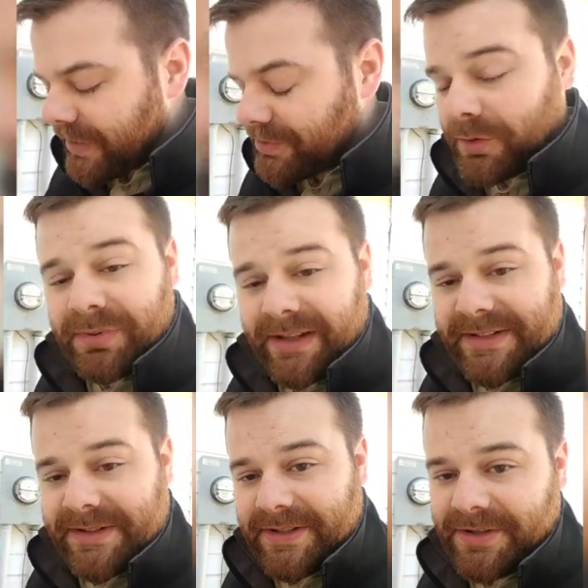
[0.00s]
So
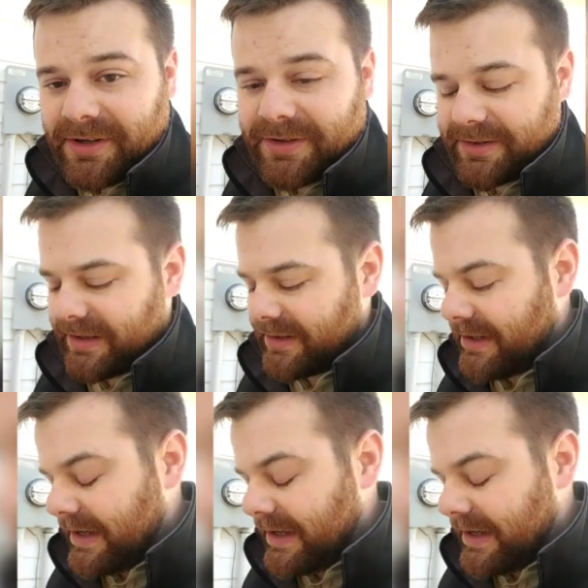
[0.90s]
replaced the starter then.